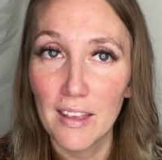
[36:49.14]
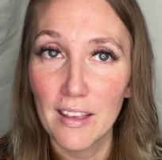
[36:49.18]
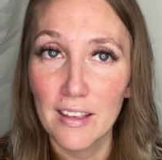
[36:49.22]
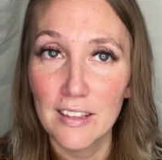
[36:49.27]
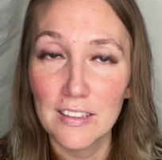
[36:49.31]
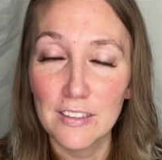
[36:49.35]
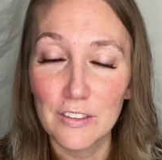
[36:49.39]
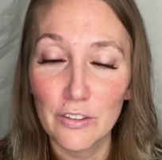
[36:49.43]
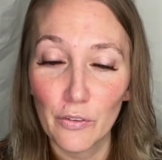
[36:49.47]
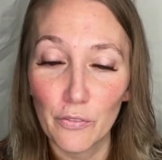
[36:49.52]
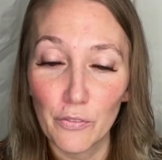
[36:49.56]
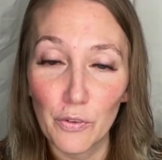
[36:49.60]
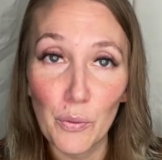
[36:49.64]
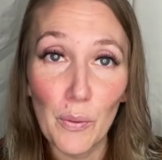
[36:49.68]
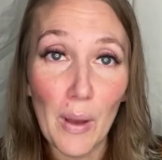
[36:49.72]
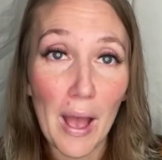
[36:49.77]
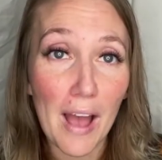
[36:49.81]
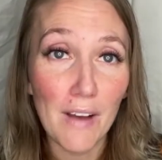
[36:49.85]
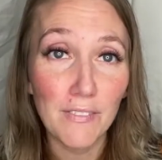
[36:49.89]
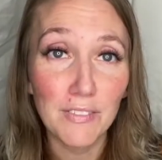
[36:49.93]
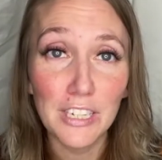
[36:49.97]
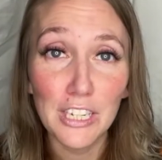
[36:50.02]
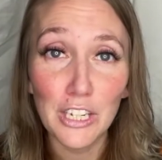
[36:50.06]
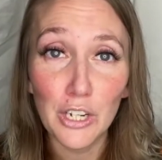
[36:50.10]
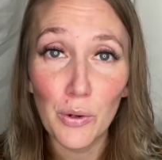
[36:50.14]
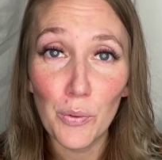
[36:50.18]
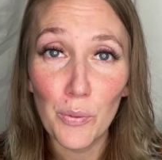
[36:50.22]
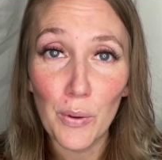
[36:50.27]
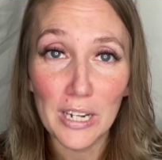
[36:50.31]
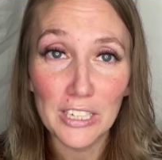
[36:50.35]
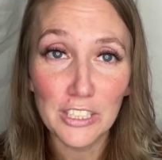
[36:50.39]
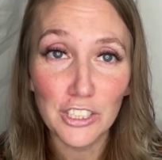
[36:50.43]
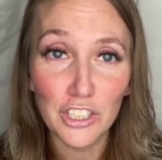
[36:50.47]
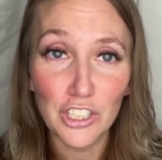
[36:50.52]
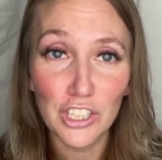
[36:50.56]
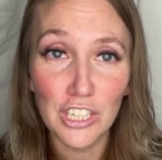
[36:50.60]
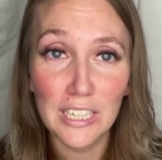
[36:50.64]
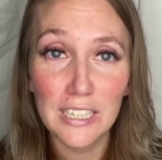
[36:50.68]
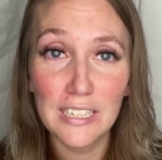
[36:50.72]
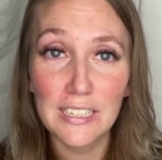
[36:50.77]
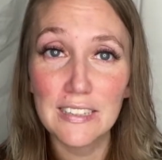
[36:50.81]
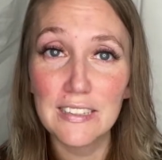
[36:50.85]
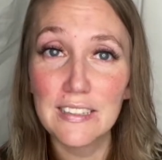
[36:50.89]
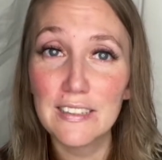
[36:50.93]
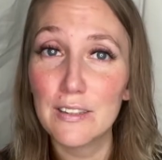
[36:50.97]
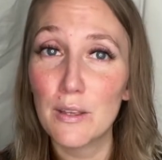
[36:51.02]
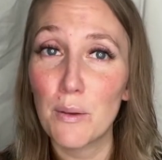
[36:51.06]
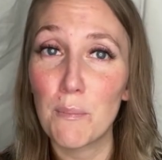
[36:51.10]
So if you have any
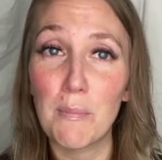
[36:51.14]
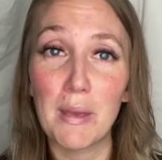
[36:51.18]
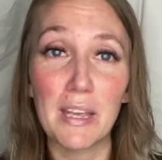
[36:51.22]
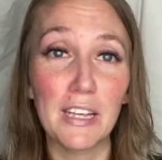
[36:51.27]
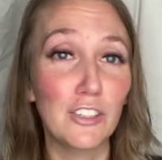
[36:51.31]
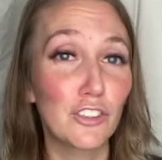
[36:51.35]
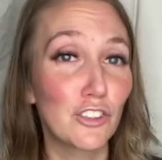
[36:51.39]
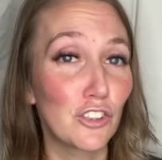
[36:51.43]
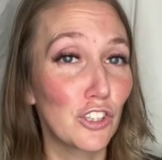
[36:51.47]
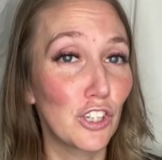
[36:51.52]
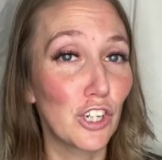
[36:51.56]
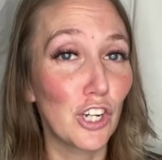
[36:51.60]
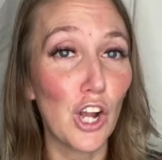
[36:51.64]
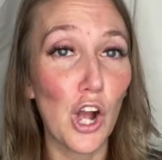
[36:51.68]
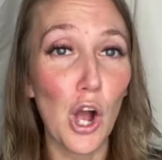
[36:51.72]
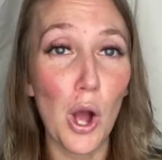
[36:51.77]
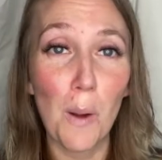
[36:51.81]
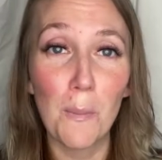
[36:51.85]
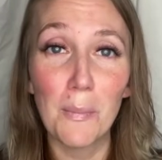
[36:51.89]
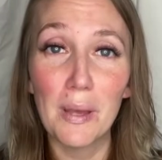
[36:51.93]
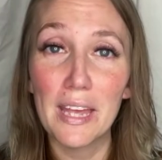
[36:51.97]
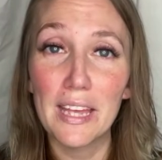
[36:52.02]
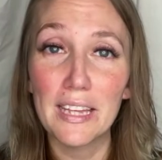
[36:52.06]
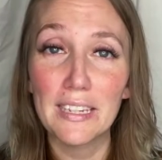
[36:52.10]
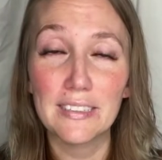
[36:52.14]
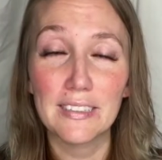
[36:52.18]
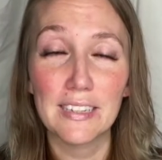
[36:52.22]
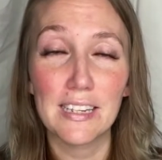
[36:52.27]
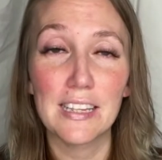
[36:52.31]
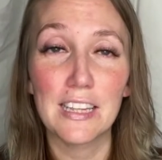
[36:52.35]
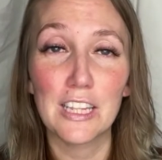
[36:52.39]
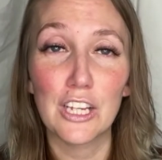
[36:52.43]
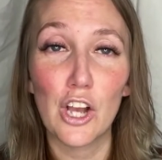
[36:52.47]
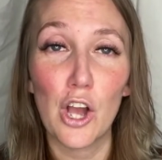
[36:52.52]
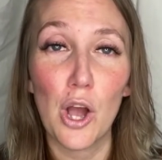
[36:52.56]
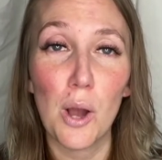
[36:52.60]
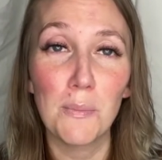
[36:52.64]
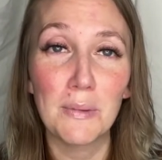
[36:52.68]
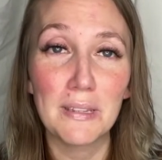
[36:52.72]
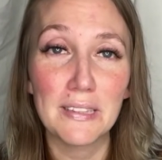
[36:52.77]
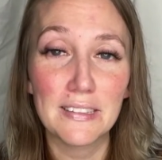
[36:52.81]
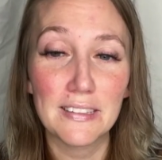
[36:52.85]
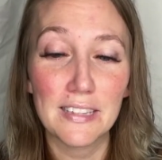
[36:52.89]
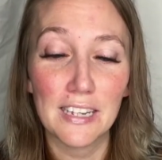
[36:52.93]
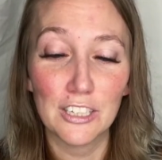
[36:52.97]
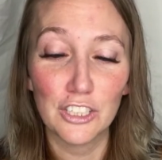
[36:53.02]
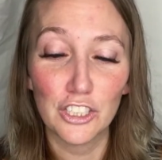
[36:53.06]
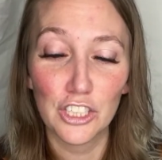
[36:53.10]
questions, make sure to comment in the comment
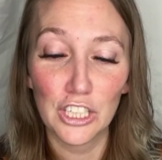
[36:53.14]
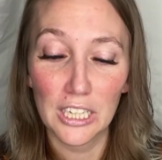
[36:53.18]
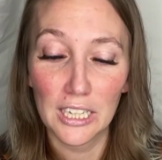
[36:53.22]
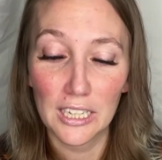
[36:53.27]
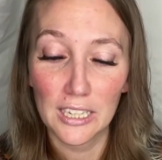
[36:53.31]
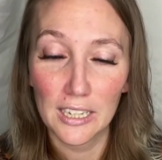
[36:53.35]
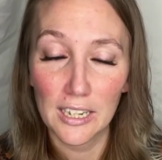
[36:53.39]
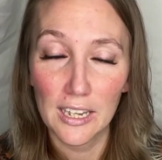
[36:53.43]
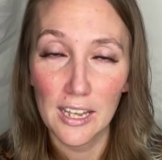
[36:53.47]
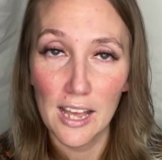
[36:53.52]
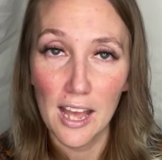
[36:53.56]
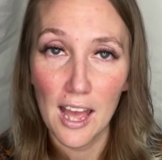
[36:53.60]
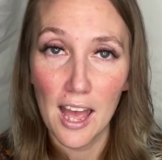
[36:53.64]
section.